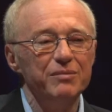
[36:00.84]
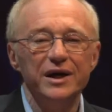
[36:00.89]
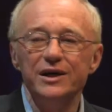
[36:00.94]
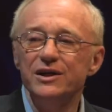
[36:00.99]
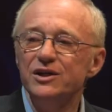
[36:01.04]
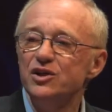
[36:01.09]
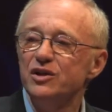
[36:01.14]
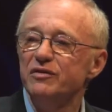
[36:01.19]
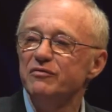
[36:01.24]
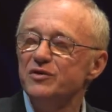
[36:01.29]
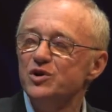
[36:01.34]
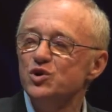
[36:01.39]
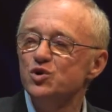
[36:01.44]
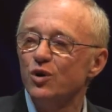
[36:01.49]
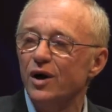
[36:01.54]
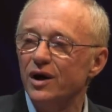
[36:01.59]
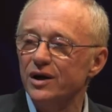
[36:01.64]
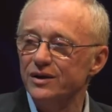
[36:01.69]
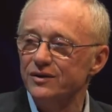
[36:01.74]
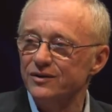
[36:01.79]
my
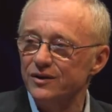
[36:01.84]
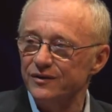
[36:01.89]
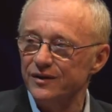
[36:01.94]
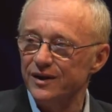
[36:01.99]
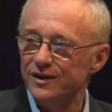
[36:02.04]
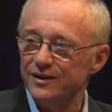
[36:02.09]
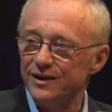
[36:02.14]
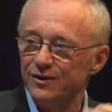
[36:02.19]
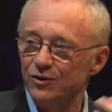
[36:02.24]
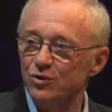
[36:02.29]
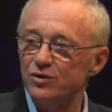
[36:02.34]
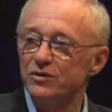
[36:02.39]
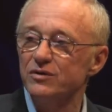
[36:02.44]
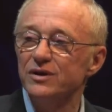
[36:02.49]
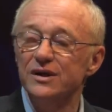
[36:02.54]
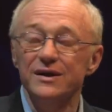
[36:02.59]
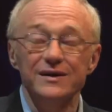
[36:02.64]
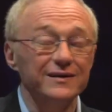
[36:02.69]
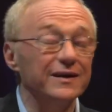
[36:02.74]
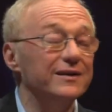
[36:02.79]
individuality that the, con,
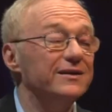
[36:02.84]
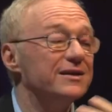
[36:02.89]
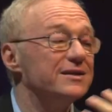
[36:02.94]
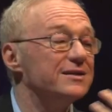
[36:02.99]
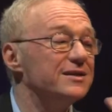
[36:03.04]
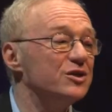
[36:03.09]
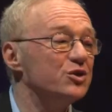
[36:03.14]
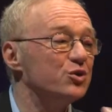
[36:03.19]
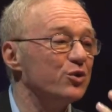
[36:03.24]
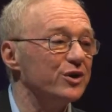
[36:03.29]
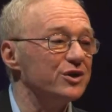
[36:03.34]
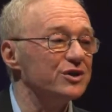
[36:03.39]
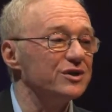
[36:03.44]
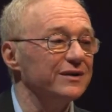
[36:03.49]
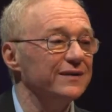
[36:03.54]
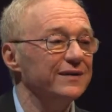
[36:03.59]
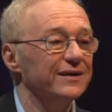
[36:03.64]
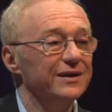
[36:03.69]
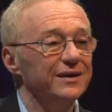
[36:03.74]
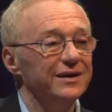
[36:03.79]
that the
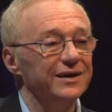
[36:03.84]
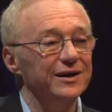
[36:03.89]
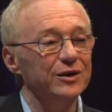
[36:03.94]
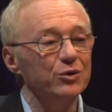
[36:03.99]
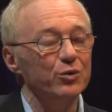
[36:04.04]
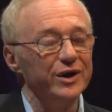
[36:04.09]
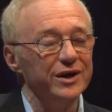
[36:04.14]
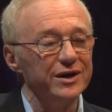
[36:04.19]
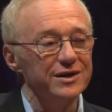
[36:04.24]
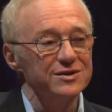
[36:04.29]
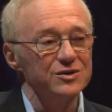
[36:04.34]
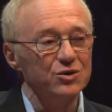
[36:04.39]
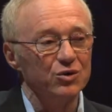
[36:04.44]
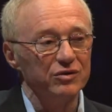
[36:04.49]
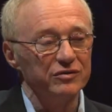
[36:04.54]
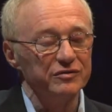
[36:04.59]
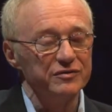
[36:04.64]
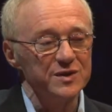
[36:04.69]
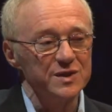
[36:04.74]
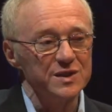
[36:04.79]
situation, in a way, has
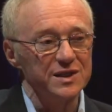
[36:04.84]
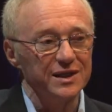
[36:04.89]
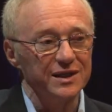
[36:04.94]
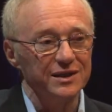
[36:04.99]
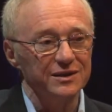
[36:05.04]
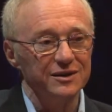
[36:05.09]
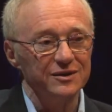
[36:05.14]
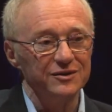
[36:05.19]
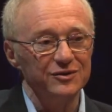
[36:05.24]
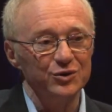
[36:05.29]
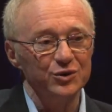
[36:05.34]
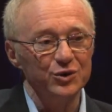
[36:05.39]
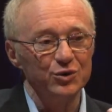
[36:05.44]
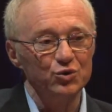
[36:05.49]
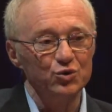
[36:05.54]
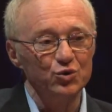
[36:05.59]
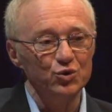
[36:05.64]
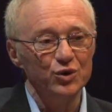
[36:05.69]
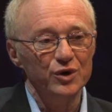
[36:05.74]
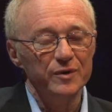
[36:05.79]
confiscated. You know,
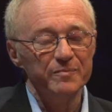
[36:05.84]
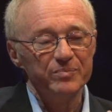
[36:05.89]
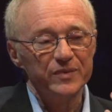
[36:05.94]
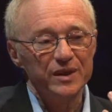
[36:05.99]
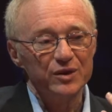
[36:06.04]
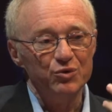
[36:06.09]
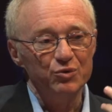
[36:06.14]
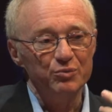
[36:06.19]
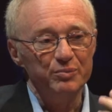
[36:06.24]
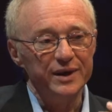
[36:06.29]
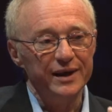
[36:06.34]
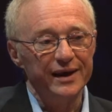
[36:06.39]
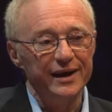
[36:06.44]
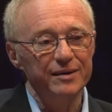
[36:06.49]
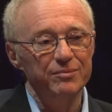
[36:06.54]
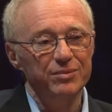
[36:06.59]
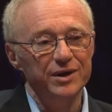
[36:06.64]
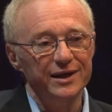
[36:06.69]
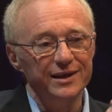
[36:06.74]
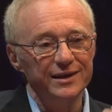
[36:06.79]
to, to be
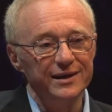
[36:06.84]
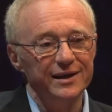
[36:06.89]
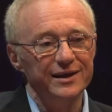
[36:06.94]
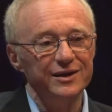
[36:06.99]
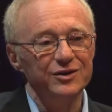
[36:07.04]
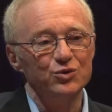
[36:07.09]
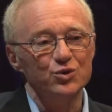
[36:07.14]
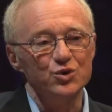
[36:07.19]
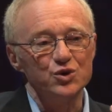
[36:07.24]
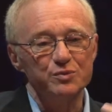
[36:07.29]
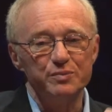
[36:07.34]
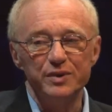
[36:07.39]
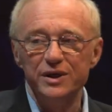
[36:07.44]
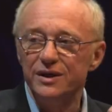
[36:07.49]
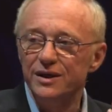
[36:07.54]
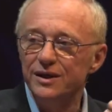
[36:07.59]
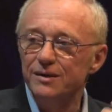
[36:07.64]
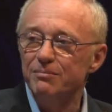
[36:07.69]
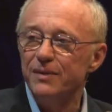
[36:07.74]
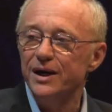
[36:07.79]
able again to
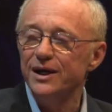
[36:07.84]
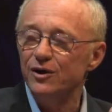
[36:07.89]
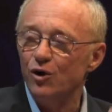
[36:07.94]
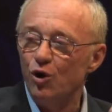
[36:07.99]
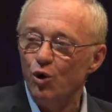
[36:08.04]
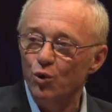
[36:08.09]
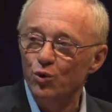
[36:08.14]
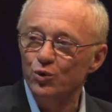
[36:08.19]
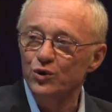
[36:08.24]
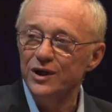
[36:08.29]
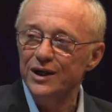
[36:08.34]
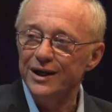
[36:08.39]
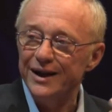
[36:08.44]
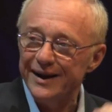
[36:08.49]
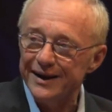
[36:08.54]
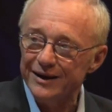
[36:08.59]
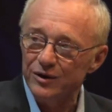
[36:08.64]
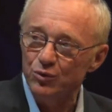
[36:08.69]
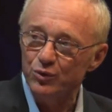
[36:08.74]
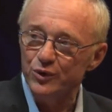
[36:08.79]
speak in my own
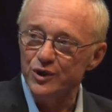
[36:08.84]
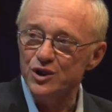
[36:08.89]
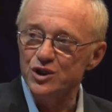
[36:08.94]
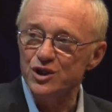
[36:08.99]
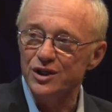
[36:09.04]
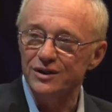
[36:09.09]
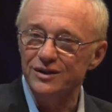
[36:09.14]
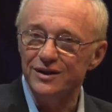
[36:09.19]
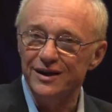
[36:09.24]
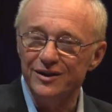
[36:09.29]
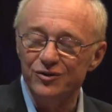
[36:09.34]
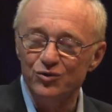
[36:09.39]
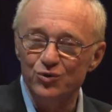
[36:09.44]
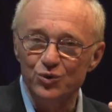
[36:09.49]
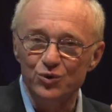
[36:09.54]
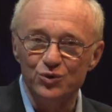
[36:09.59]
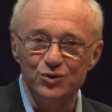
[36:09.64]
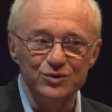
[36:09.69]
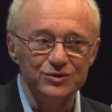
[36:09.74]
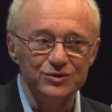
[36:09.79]
language and, and to